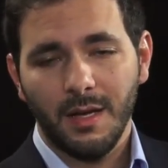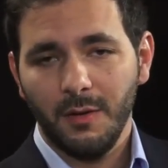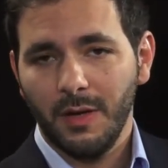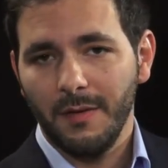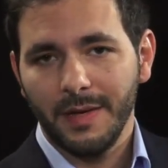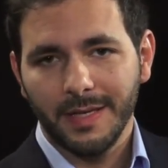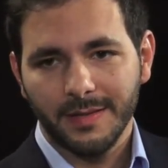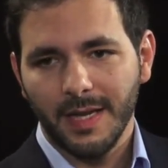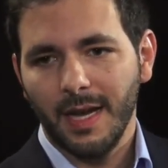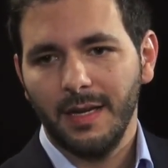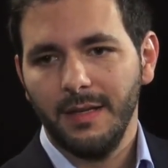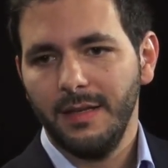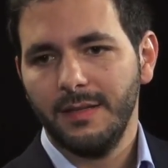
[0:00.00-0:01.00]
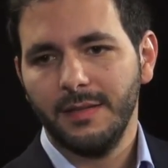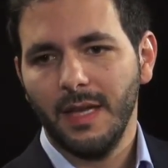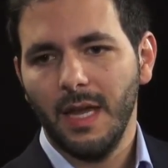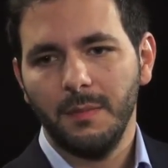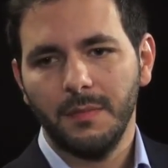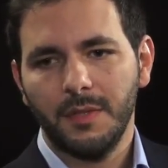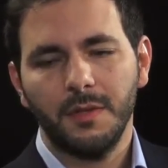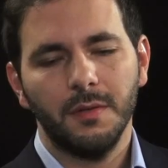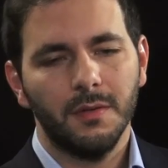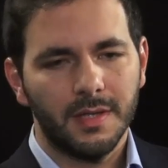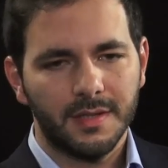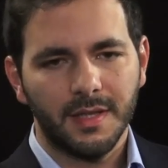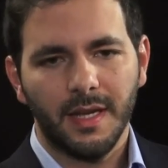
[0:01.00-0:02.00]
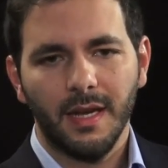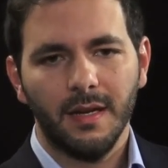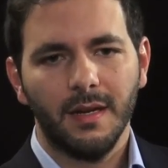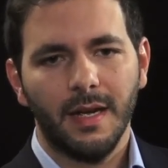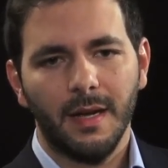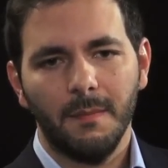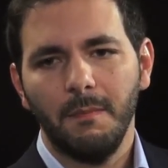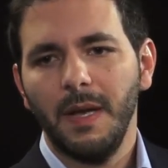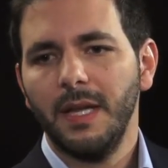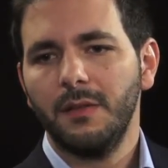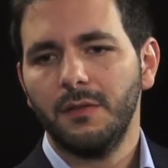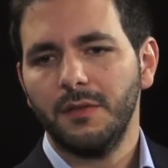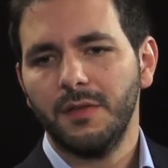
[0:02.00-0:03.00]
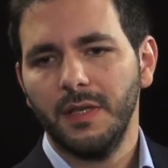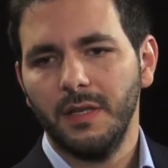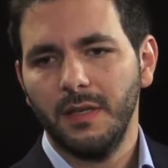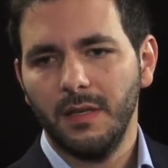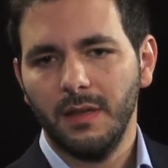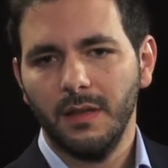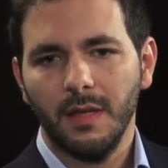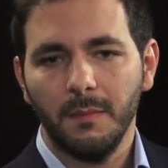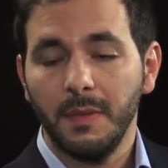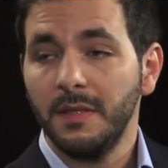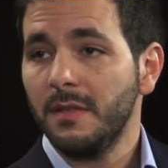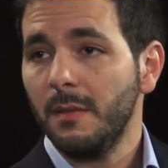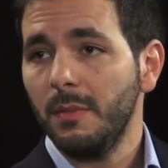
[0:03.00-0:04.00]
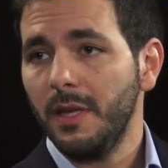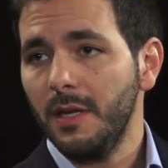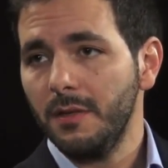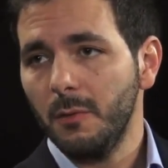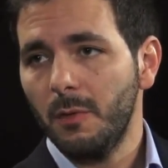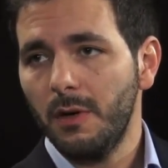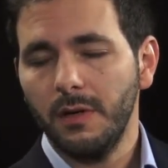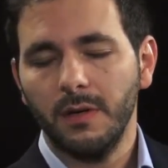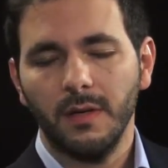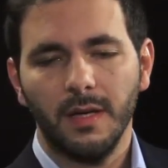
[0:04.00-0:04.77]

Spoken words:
You have exactly the same two, let's say, vectors in the business application world.